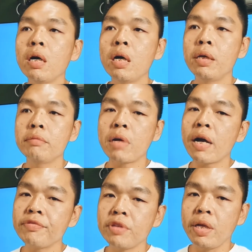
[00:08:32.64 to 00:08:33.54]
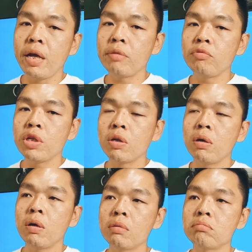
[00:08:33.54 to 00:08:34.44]
and after that we
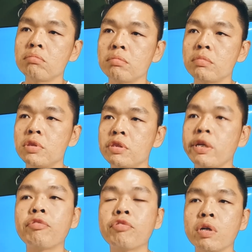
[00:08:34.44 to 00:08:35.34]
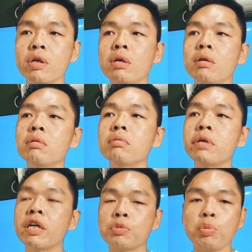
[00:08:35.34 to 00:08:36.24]
got several
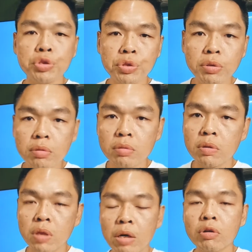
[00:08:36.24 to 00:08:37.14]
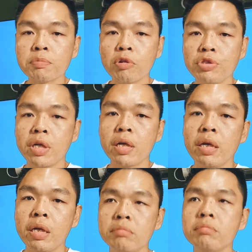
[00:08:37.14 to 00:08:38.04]
exposure on our project
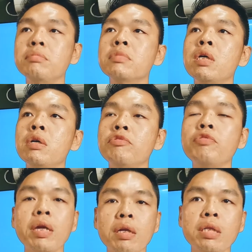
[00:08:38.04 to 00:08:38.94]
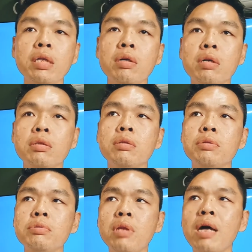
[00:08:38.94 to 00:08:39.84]
and finally on
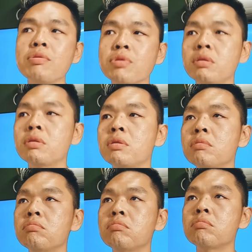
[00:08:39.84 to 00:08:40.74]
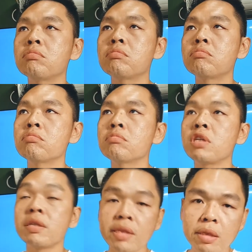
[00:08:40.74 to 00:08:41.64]

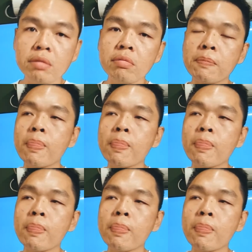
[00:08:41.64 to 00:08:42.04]
2013